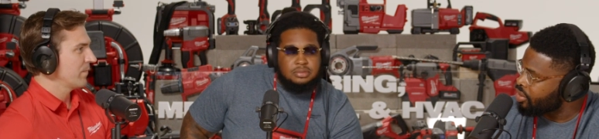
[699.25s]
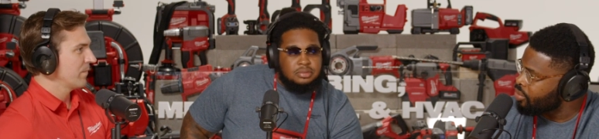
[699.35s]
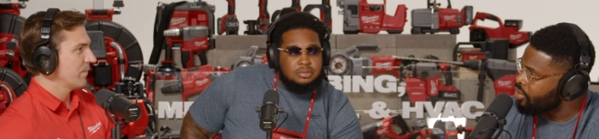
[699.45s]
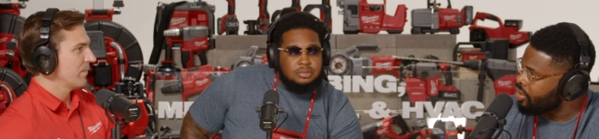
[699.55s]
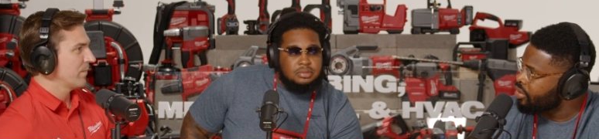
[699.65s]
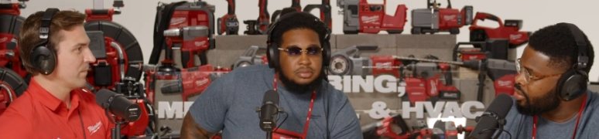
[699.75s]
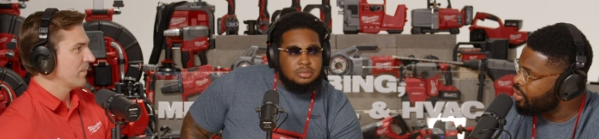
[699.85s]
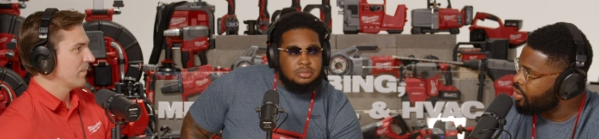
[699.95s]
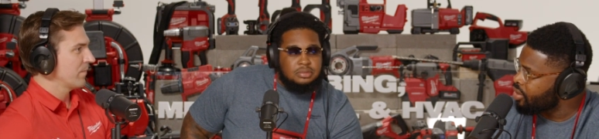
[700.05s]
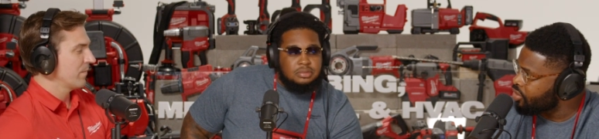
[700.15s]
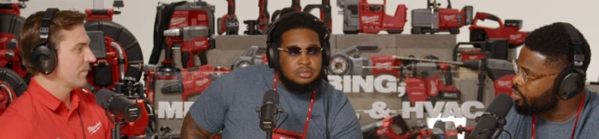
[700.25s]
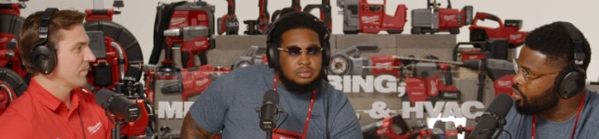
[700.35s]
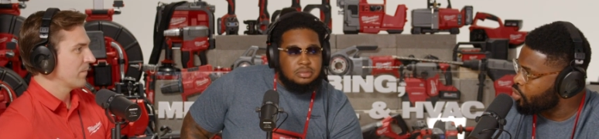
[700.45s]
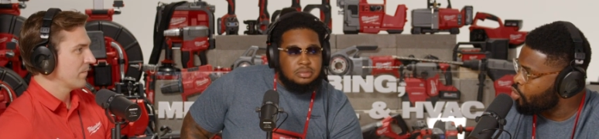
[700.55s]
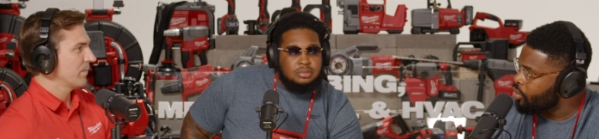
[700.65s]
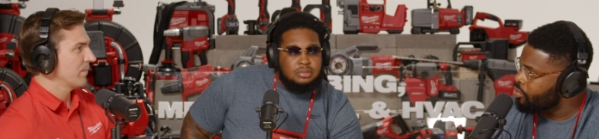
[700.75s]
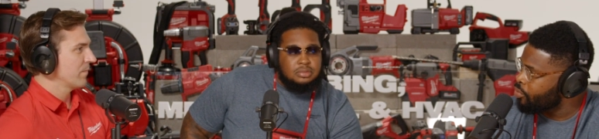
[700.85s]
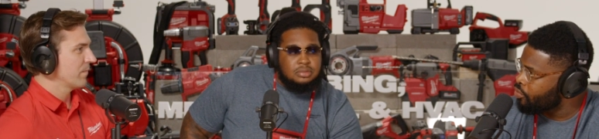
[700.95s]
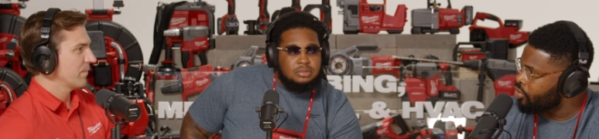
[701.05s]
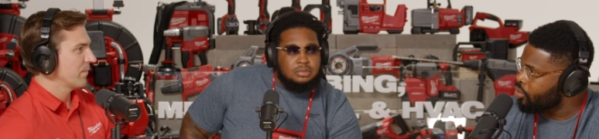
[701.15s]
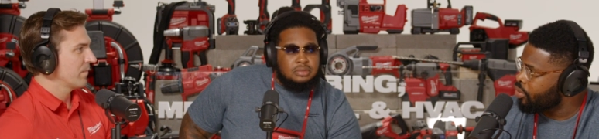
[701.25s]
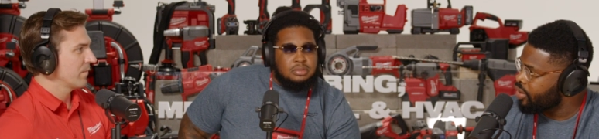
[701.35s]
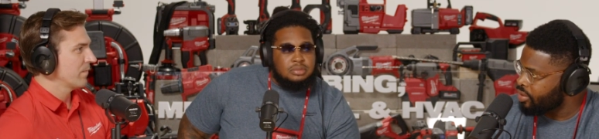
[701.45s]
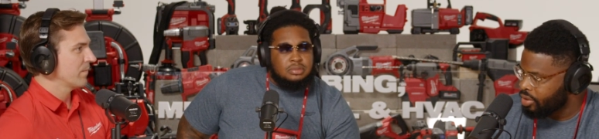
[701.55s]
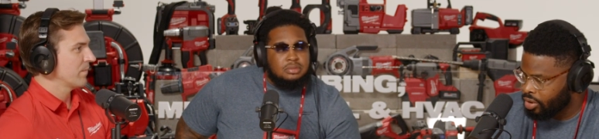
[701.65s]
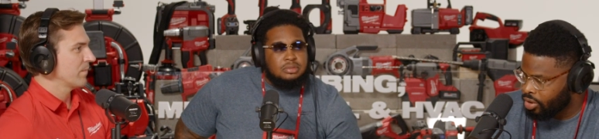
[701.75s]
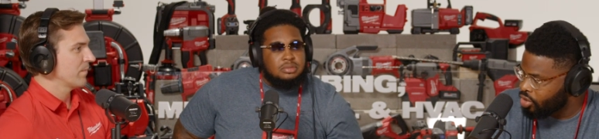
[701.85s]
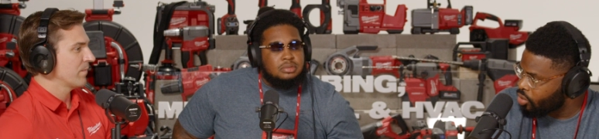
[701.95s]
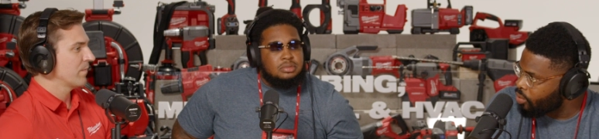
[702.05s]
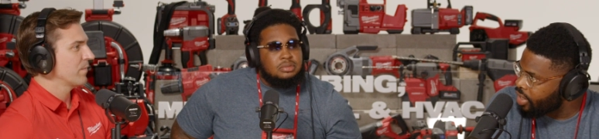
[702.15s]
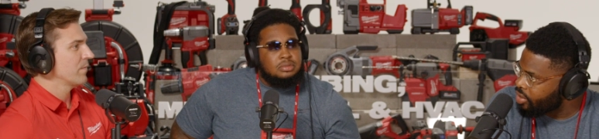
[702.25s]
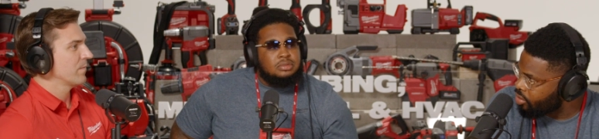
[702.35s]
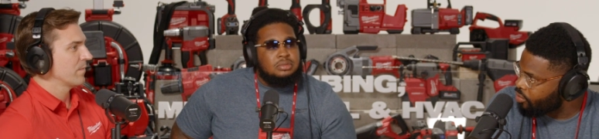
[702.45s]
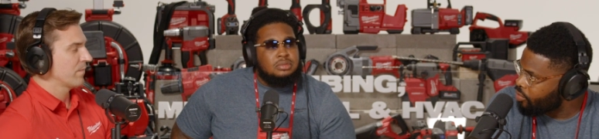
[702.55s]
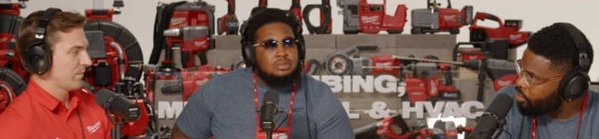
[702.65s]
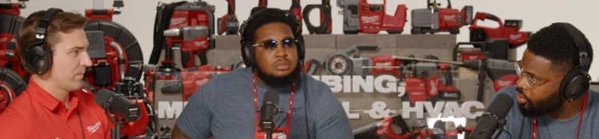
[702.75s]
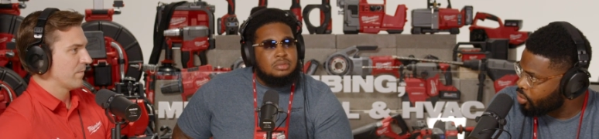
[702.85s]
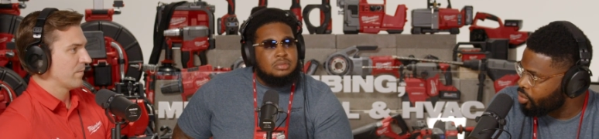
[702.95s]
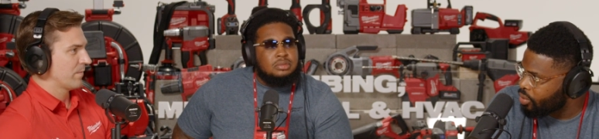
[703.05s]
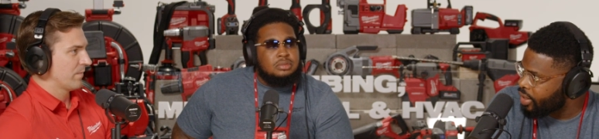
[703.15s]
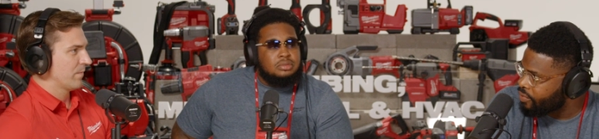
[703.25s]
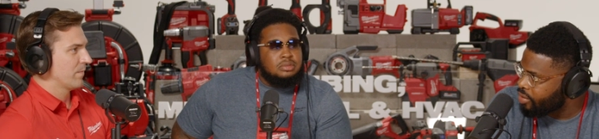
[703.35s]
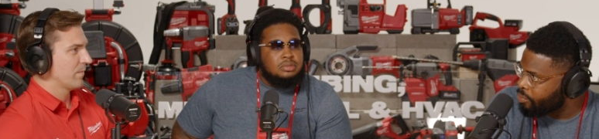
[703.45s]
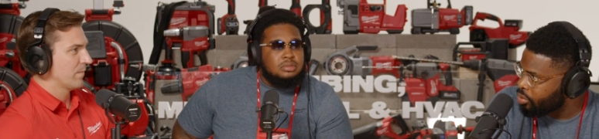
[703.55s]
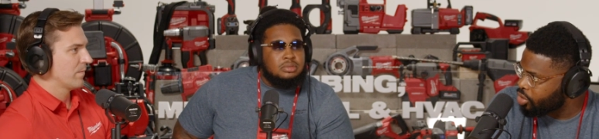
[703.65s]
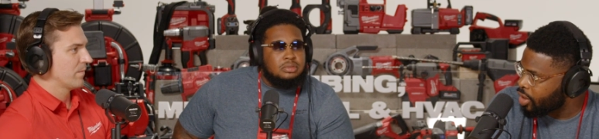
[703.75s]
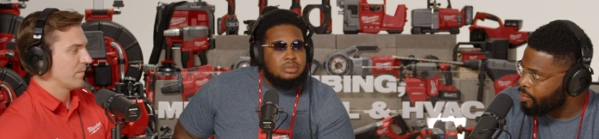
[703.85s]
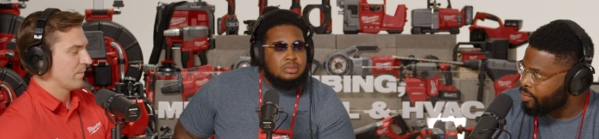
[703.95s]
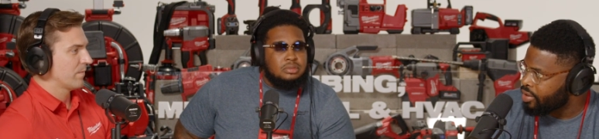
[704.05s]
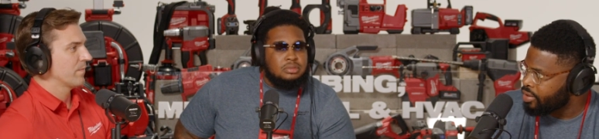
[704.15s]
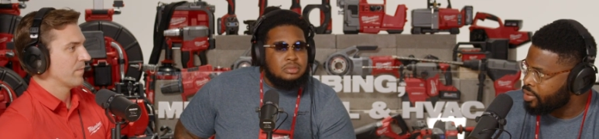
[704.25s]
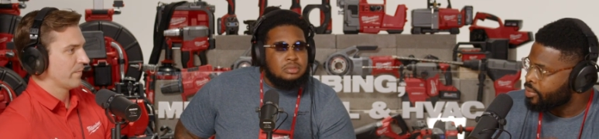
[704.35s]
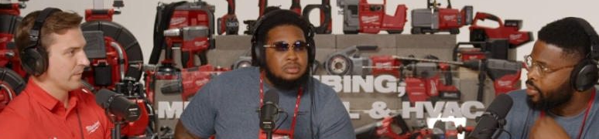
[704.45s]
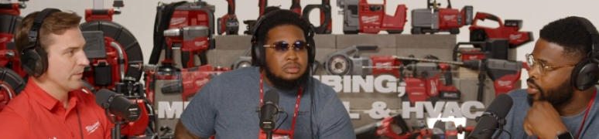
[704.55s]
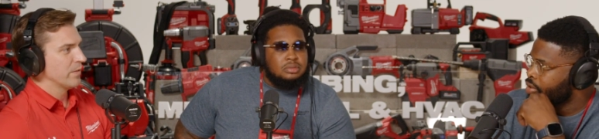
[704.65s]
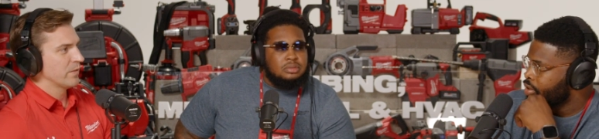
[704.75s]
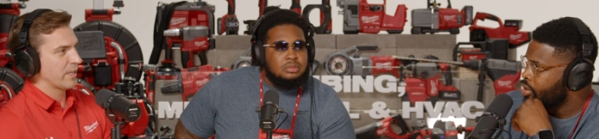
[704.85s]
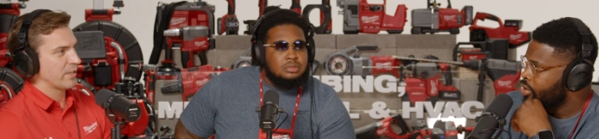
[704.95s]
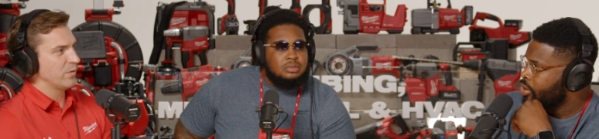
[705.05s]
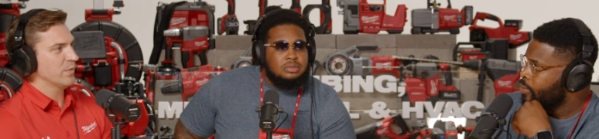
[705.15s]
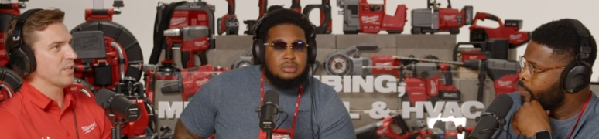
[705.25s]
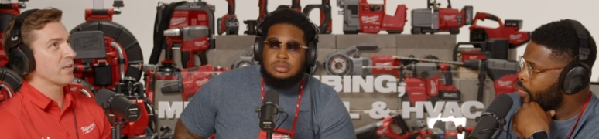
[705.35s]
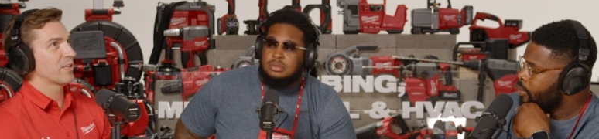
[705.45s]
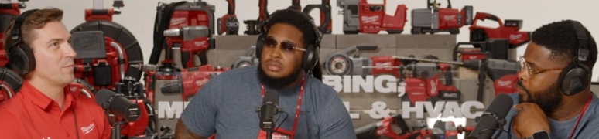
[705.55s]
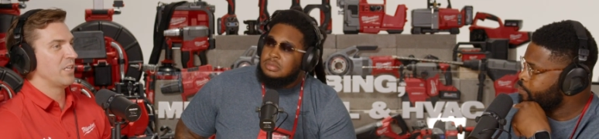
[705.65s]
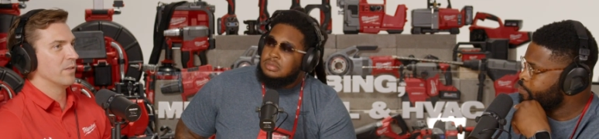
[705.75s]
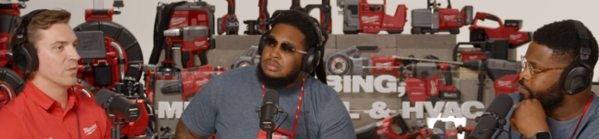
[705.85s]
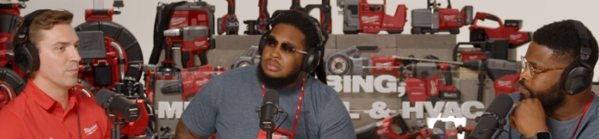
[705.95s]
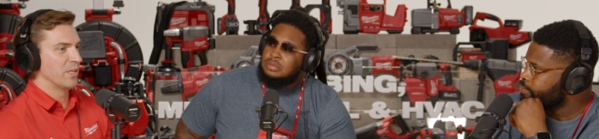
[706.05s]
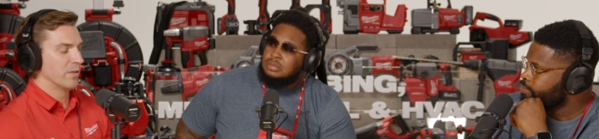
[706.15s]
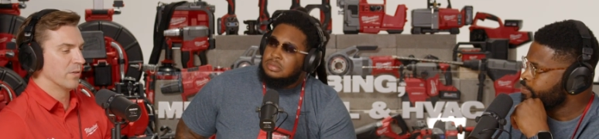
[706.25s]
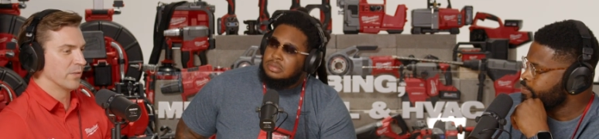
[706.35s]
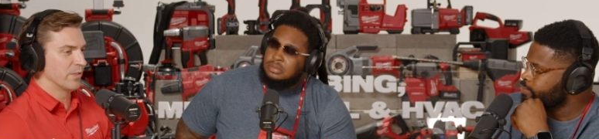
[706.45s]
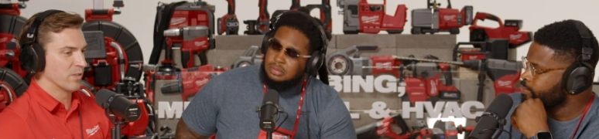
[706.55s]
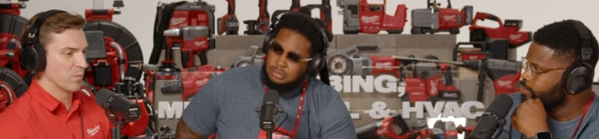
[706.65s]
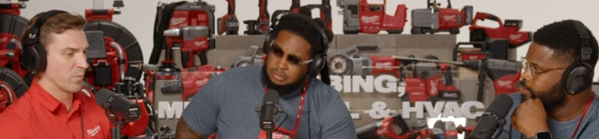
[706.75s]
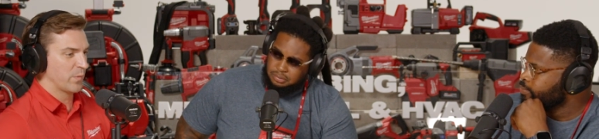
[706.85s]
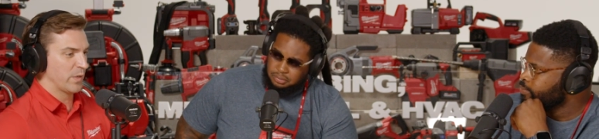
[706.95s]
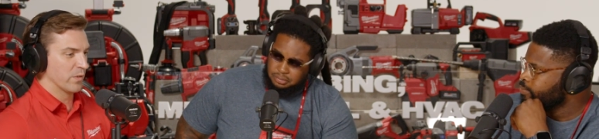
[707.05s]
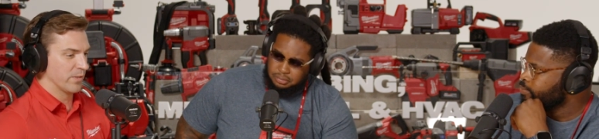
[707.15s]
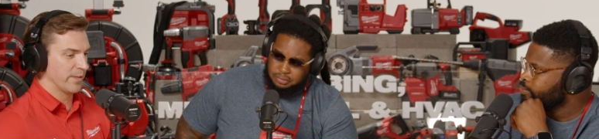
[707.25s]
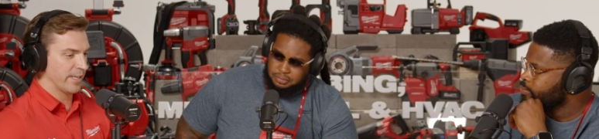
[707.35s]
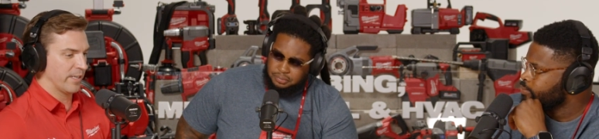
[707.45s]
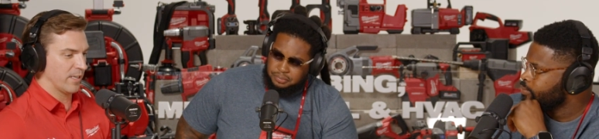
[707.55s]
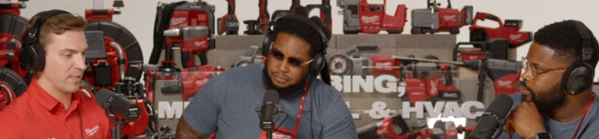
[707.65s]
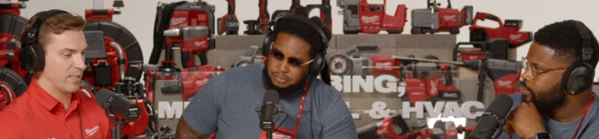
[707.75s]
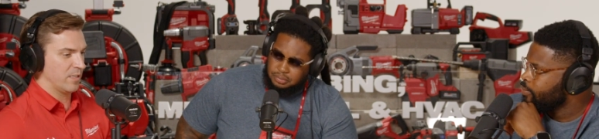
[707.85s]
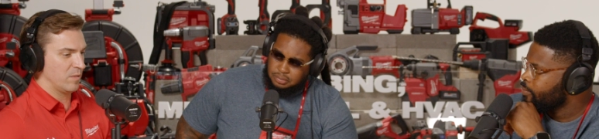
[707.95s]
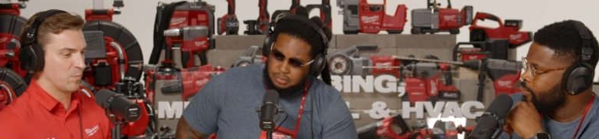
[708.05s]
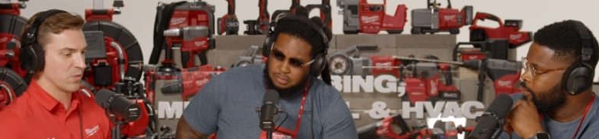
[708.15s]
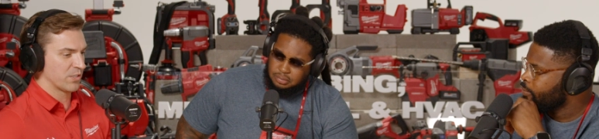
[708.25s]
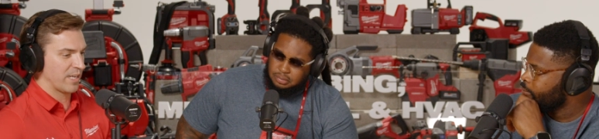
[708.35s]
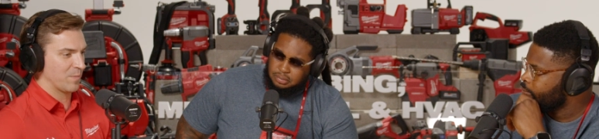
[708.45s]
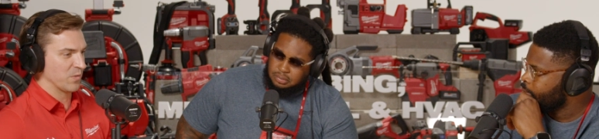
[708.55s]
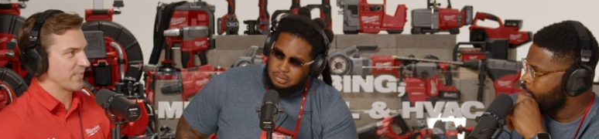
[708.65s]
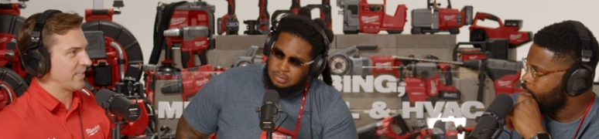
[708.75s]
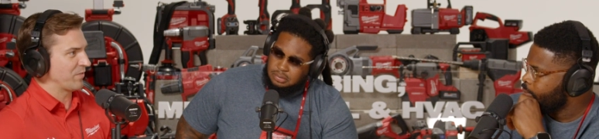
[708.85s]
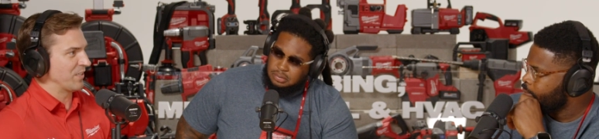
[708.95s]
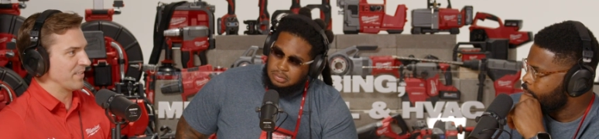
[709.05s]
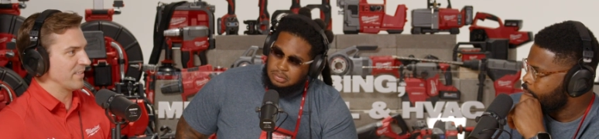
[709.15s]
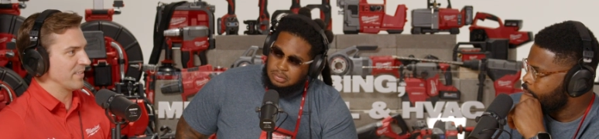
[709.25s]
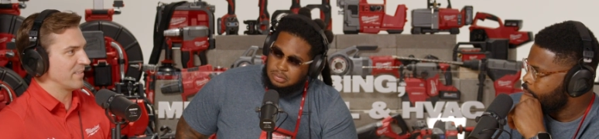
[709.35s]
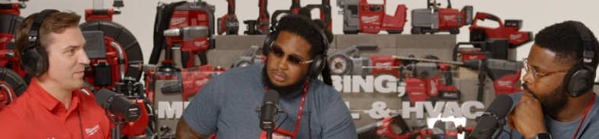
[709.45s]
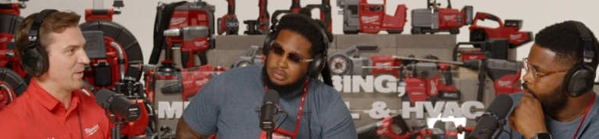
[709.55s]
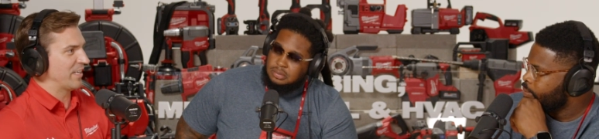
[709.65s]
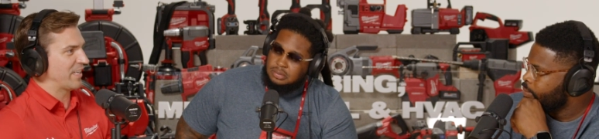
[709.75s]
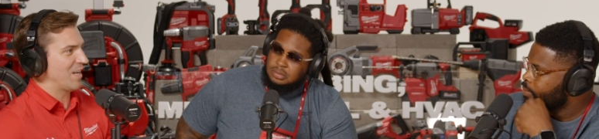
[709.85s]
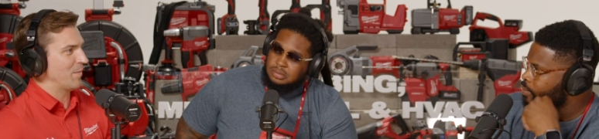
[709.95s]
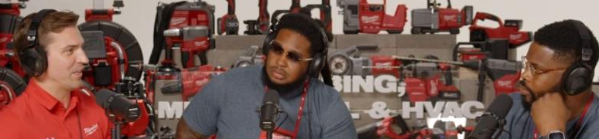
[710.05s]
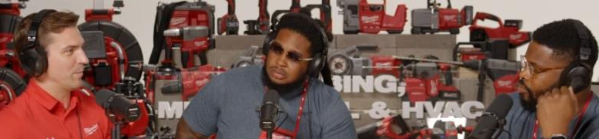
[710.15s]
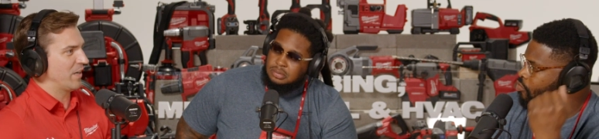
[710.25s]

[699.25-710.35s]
Speaker 1: you know, in in a customer's home, you remove the toilet, you're right there on the floor, so you have that push capability.
Speaker 2: Yeah, and you were talking to me a little bit earlier when we were looking at the push cable stiffnesses. You made a comment